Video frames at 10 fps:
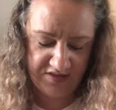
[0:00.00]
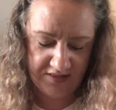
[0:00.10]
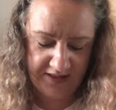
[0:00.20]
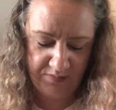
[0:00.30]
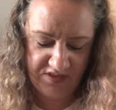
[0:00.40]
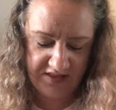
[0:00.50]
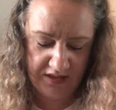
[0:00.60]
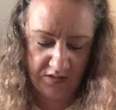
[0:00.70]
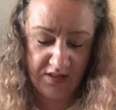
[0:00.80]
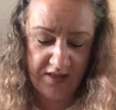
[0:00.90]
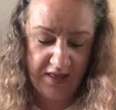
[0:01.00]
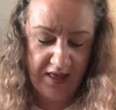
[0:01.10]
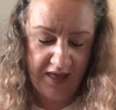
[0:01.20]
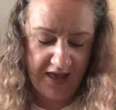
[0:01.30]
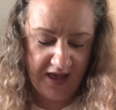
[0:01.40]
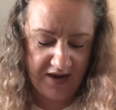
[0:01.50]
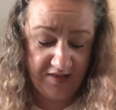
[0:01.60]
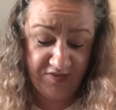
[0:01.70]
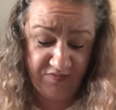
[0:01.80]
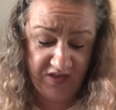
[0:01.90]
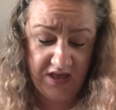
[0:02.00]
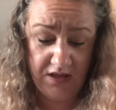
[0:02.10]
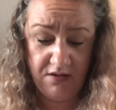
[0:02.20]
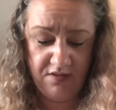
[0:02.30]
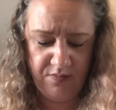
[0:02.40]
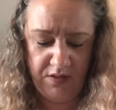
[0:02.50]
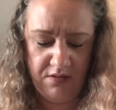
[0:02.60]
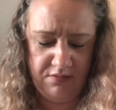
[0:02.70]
and limescale, and it's vegan as well.